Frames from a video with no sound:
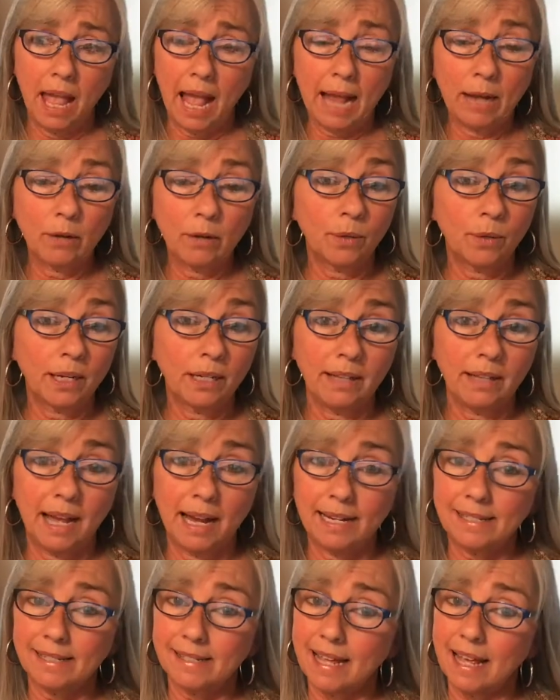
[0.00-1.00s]
and
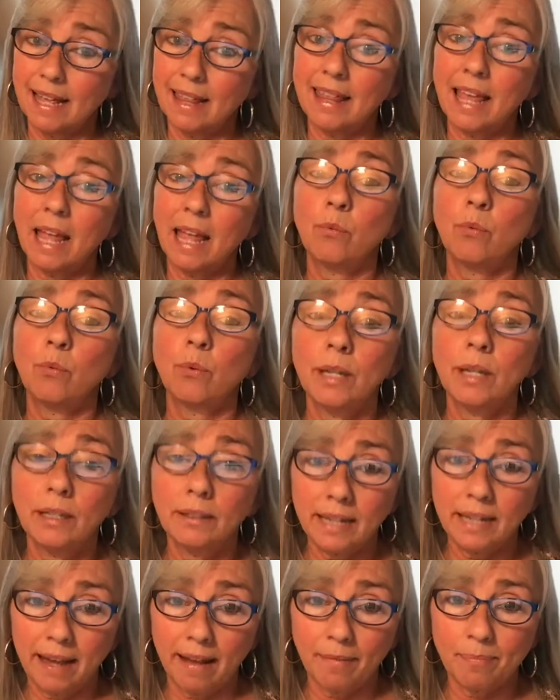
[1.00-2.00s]
realize that they
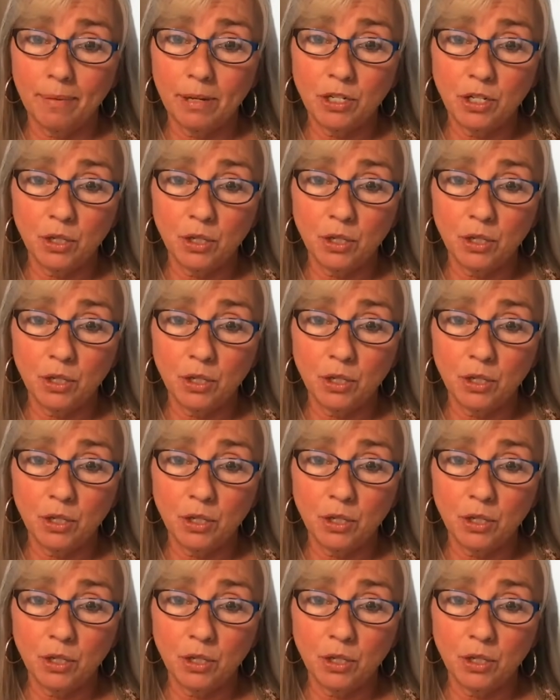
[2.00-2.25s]
really have been